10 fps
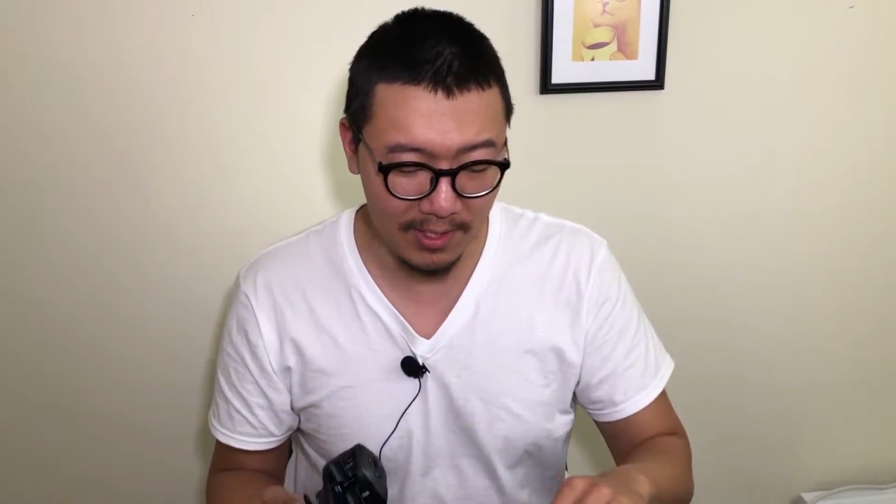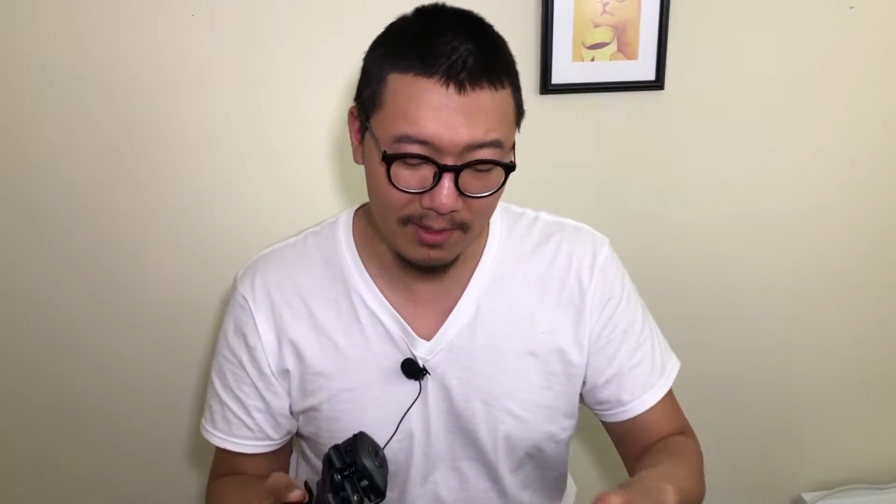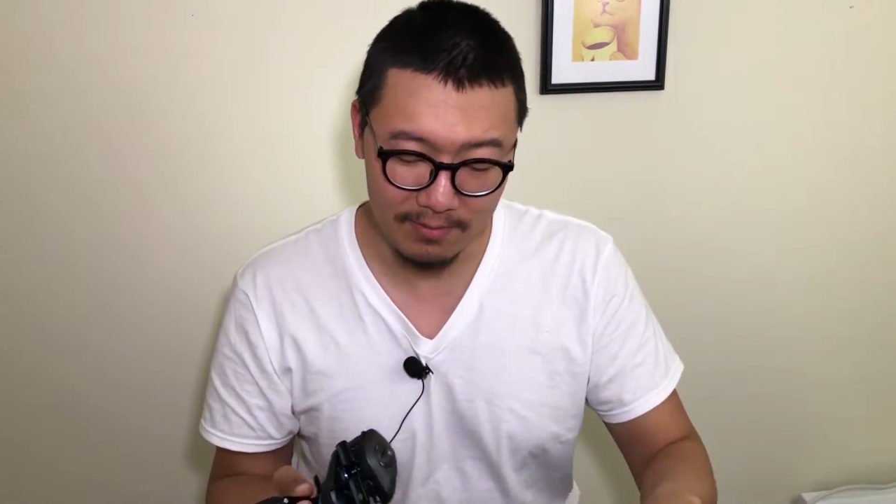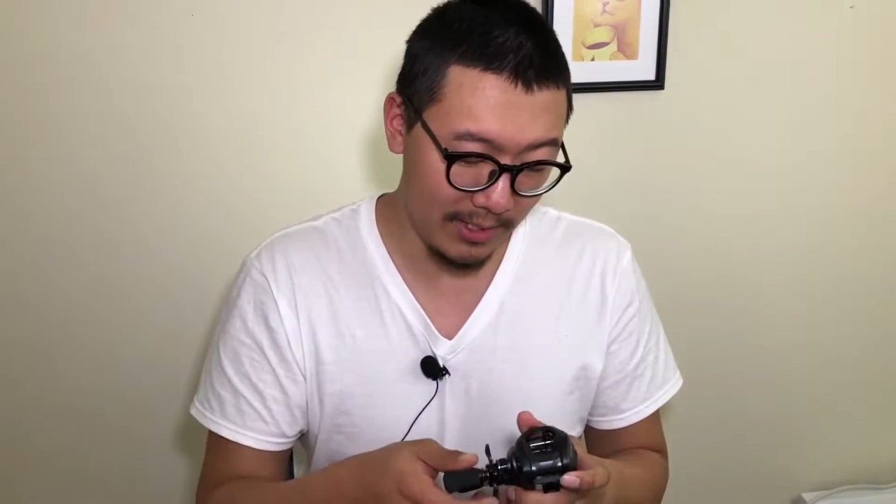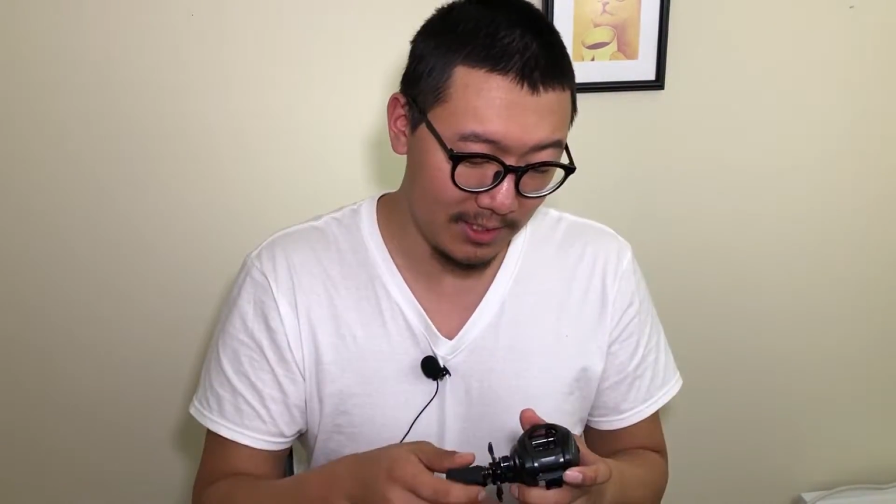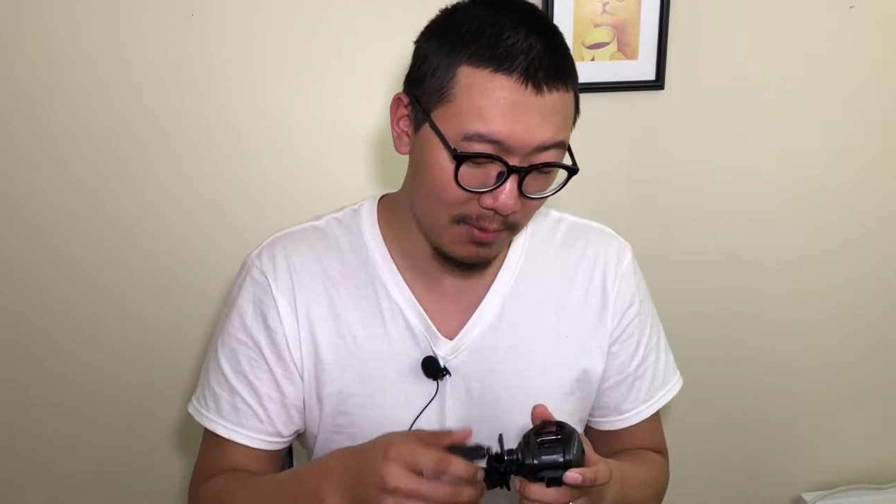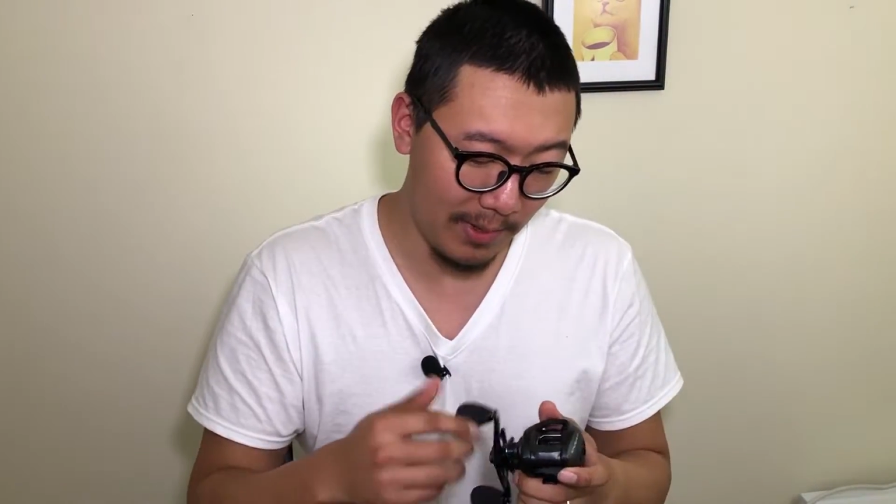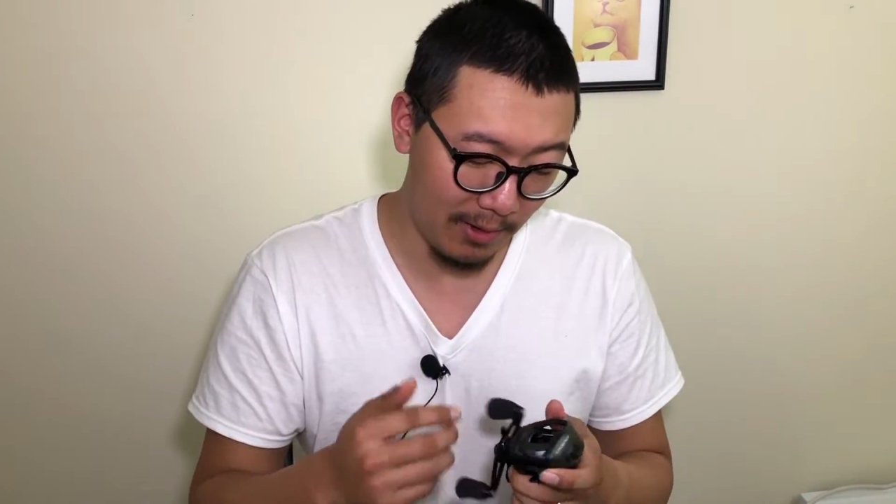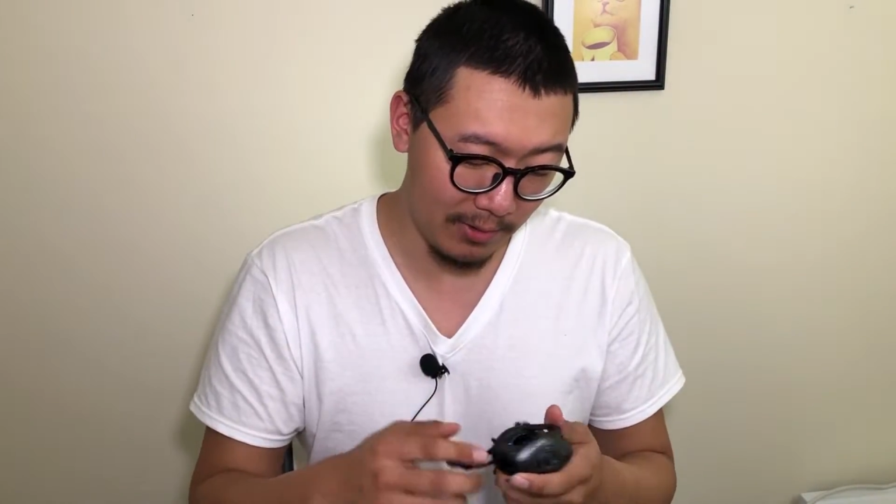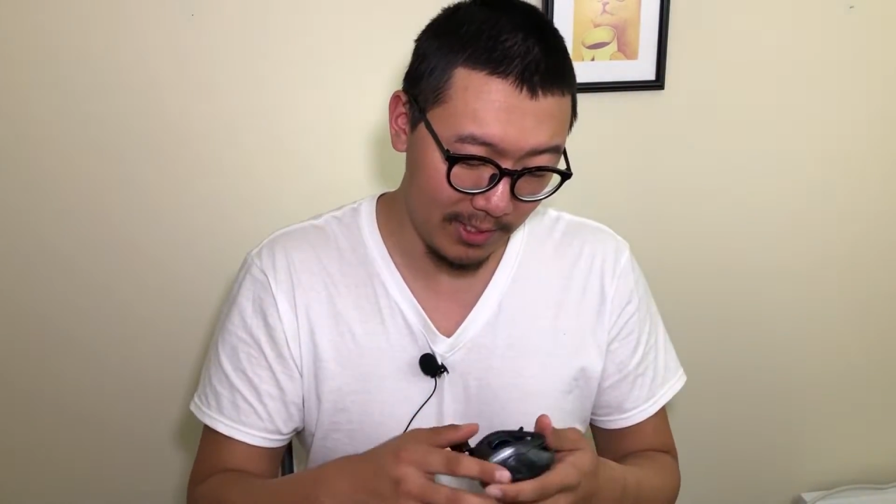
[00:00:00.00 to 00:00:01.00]
that, that's
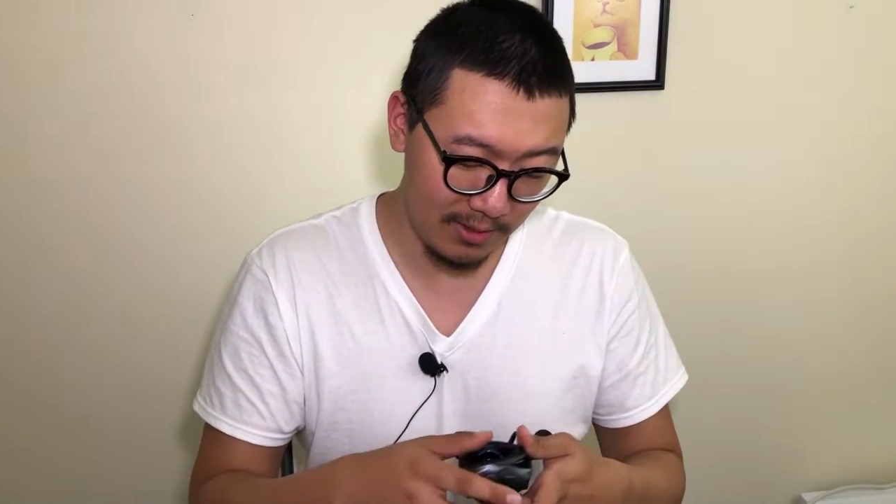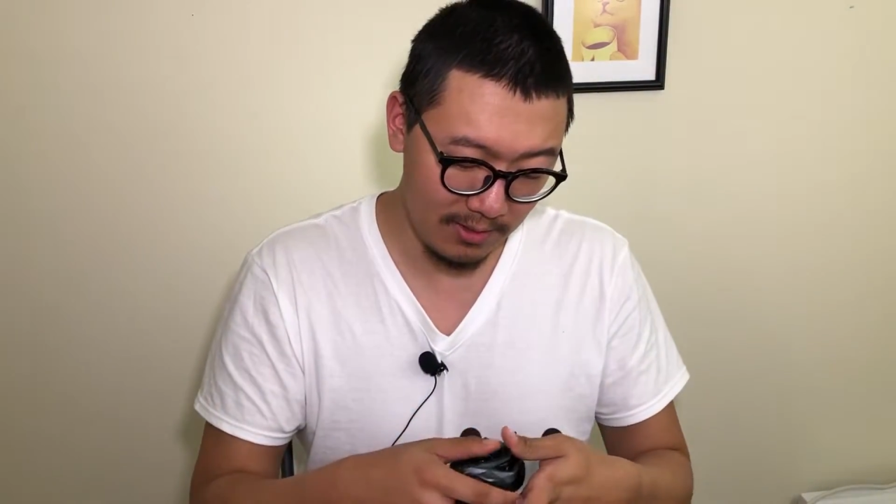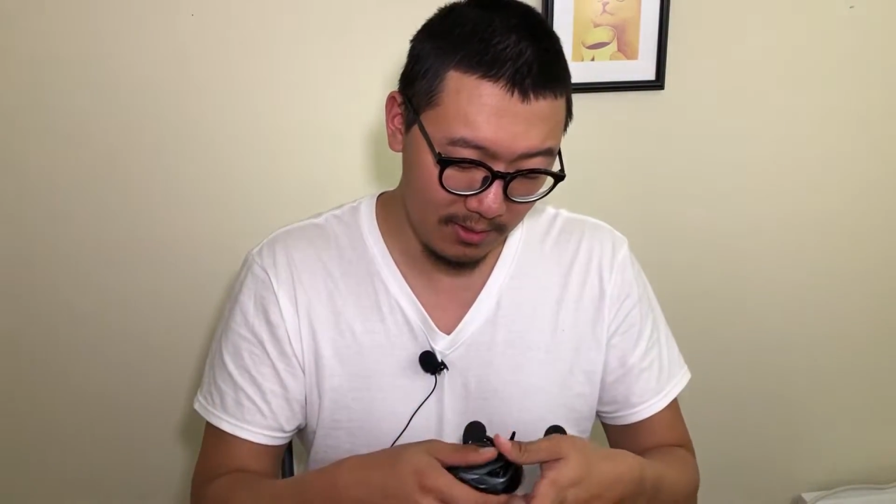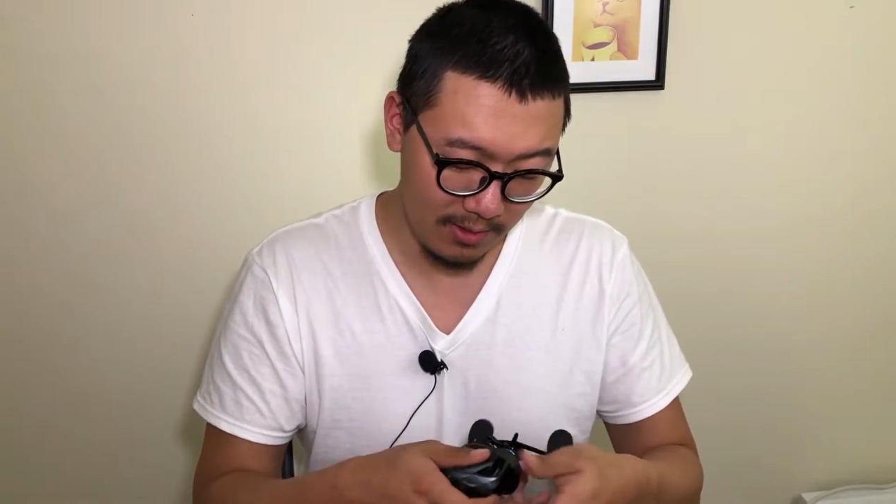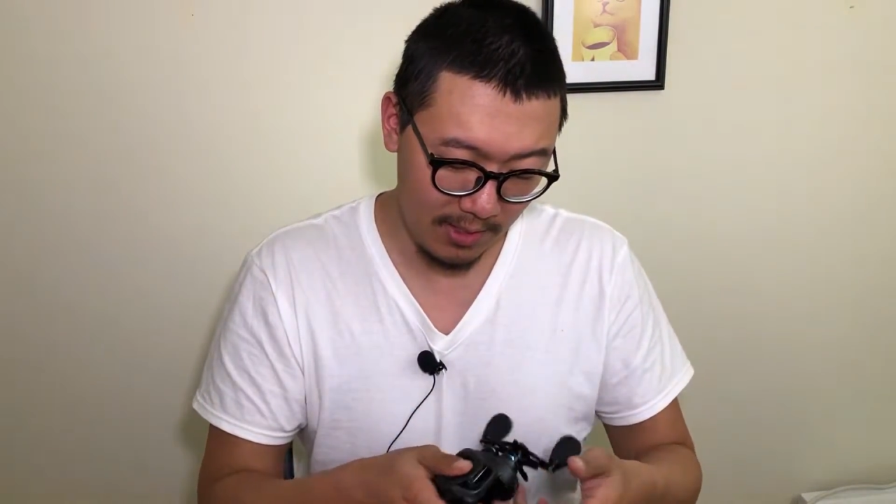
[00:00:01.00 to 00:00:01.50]
about it.